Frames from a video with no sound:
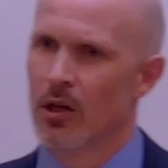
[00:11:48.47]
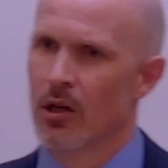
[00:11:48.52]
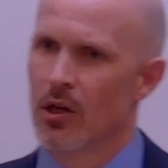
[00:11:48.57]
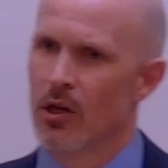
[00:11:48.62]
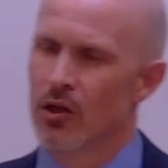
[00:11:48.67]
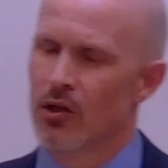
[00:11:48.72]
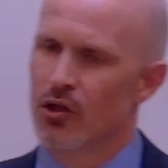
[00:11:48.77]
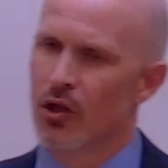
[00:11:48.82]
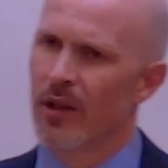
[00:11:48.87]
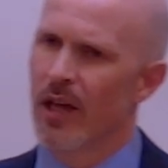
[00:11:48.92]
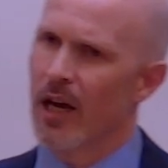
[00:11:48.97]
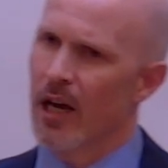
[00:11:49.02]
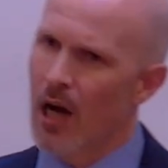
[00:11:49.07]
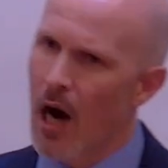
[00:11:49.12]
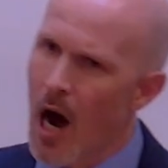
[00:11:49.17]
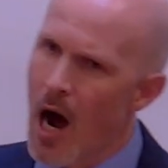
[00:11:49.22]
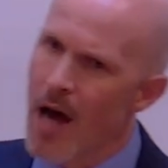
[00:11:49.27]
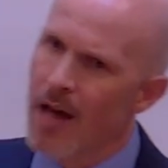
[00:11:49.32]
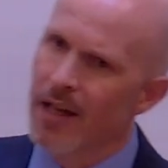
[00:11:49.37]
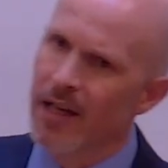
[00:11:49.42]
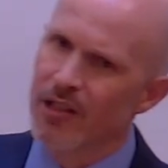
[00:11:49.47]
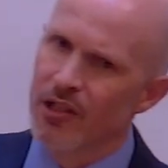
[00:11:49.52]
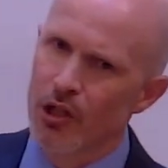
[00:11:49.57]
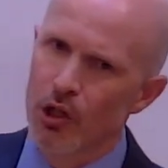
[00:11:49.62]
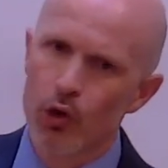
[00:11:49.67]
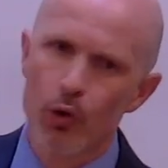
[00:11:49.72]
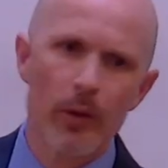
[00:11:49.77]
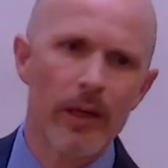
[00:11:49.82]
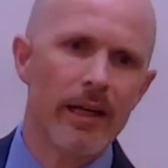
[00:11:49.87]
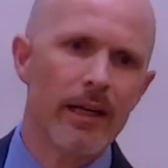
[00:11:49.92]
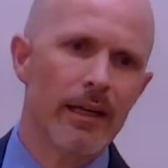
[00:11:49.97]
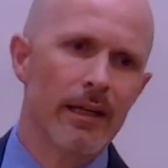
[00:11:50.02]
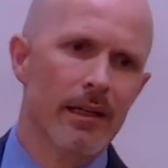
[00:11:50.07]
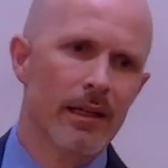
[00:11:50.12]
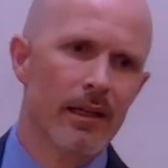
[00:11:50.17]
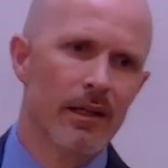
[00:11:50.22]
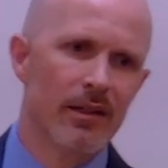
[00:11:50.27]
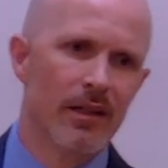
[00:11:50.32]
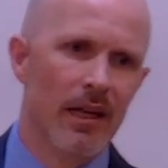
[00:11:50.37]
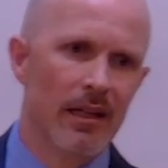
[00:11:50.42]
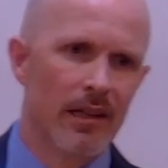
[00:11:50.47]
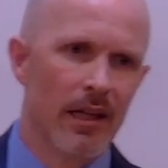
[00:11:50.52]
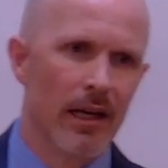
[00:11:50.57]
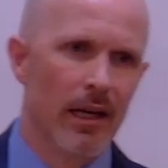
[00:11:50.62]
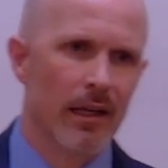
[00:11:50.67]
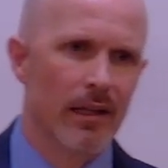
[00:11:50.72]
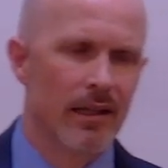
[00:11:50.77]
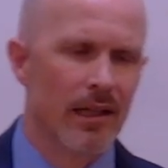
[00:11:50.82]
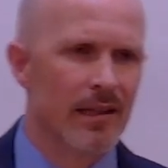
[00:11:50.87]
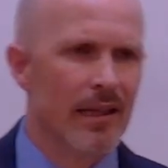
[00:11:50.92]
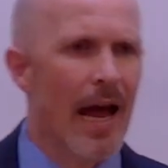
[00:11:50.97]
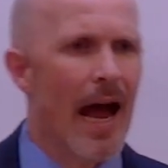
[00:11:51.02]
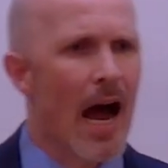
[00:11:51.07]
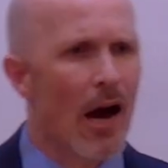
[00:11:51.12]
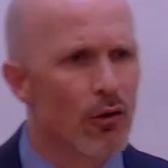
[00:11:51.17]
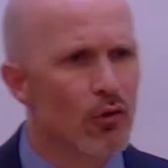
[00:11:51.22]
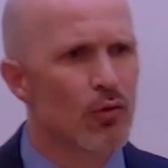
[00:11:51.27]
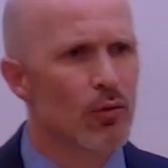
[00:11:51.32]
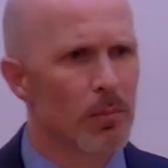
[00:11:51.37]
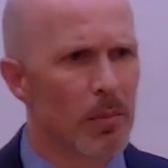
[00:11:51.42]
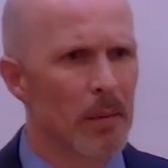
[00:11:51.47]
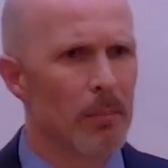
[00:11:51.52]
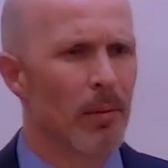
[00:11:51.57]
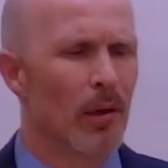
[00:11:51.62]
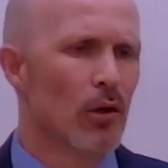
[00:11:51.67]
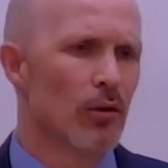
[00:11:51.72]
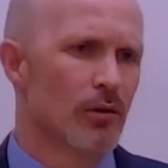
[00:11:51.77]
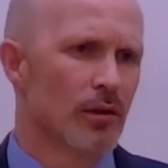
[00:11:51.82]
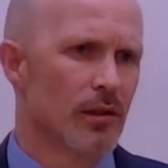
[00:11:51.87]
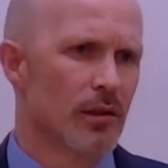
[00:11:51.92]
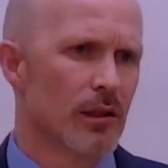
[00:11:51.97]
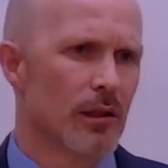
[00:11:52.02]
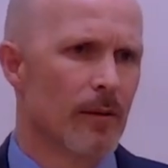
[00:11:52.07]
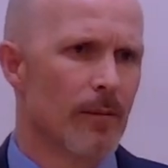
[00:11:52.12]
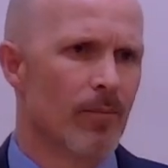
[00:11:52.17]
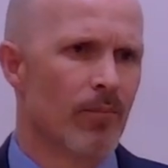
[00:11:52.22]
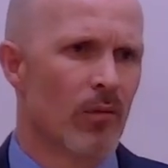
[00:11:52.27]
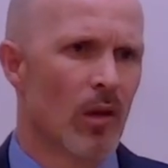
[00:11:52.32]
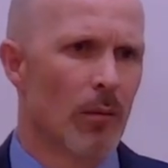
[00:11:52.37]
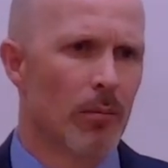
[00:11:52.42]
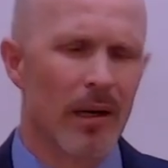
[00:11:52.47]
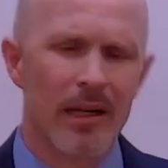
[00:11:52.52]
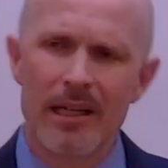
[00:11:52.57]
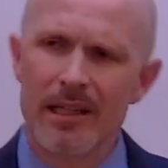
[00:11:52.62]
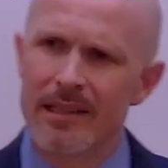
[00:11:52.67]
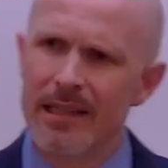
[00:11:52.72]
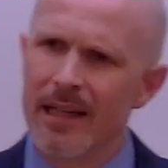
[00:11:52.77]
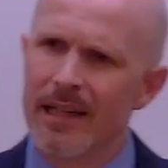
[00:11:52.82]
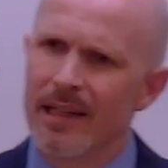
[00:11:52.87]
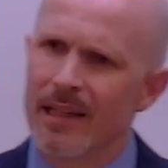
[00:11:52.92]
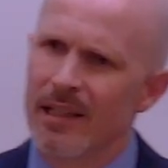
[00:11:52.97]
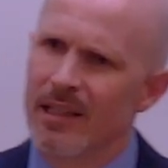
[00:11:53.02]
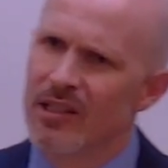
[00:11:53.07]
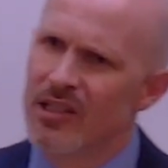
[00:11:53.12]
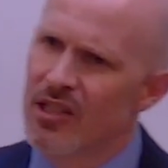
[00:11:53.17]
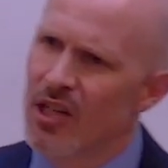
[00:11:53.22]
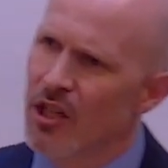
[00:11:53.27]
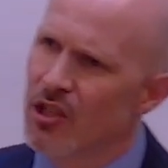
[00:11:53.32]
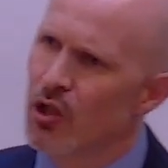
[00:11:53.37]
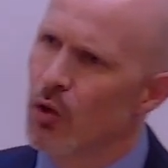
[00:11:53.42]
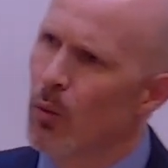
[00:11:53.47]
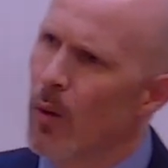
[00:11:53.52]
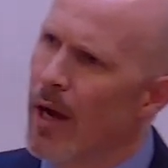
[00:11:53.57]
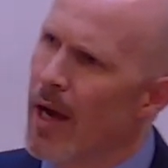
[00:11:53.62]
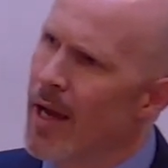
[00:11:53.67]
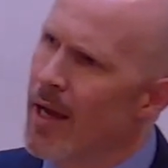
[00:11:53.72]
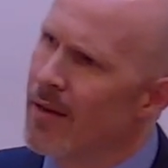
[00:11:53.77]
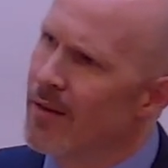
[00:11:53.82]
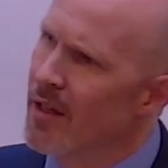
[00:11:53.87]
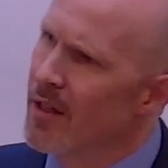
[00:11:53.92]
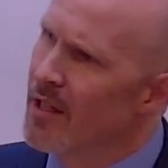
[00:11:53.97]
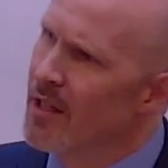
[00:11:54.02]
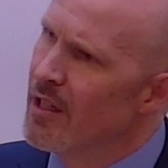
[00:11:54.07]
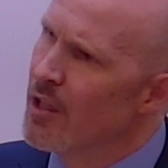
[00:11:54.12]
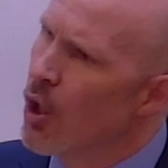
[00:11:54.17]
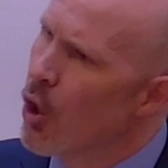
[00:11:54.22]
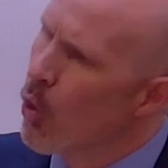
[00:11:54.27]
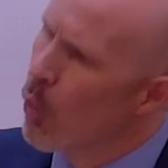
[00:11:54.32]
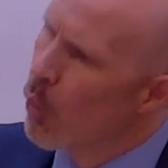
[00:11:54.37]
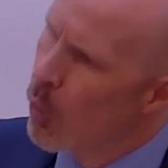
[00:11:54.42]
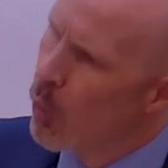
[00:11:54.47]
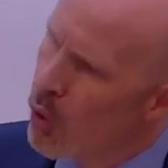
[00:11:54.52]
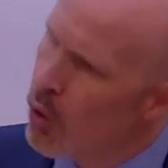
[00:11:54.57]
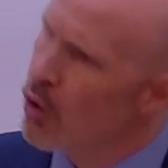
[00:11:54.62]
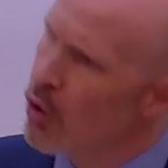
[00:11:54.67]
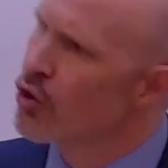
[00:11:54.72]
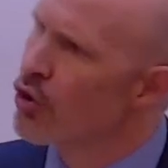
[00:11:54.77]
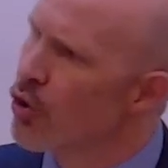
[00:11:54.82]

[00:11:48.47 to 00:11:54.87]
So that God had decreed that the, that the house would be built, but he did it in such a way that he worked